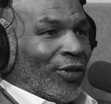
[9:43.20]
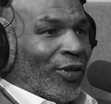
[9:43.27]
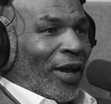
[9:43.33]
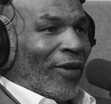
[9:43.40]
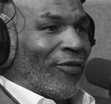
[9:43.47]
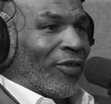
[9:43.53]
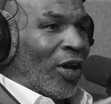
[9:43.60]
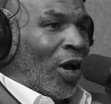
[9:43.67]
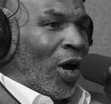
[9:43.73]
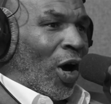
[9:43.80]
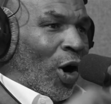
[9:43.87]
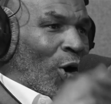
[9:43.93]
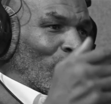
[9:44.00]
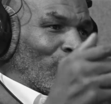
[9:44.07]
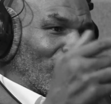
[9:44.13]
Listen,
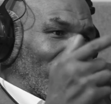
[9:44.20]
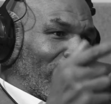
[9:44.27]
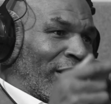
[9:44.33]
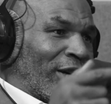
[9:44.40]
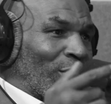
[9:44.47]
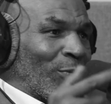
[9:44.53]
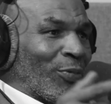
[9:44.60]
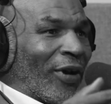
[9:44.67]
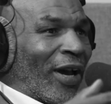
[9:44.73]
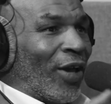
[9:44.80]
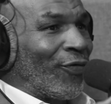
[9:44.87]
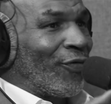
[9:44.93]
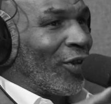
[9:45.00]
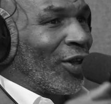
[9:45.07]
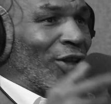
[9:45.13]
Ocean Hill,
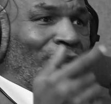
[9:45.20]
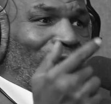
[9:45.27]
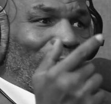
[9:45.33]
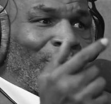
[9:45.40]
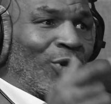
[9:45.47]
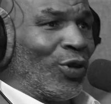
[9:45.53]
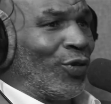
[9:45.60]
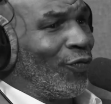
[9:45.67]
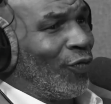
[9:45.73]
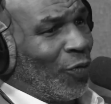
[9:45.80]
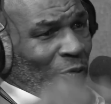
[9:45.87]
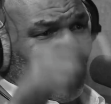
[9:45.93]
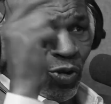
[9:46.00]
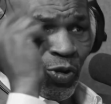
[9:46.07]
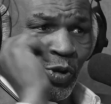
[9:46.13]
Brownsville is
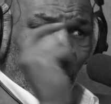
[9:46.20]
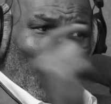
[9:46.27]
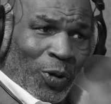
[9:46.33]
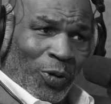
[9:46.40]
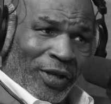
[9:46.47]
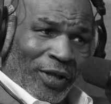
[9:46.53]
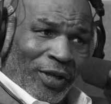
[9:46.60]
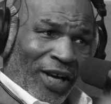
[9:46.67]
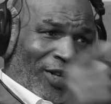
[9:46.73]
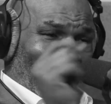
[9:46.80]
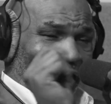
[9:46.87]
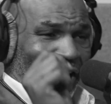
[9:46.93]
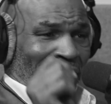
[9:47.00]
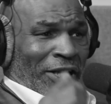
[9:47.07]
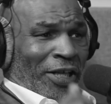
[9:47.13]
beautiful. When you going down
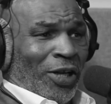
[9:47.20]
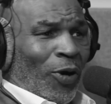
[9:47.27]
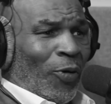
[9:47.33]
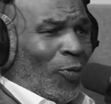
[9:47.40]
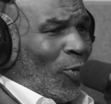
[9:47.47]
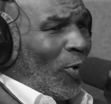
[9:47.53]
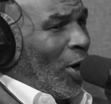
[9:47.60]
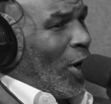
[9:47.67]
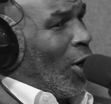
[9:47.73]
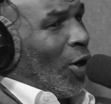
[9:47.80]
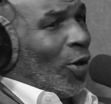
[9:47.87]
that hill, whoa.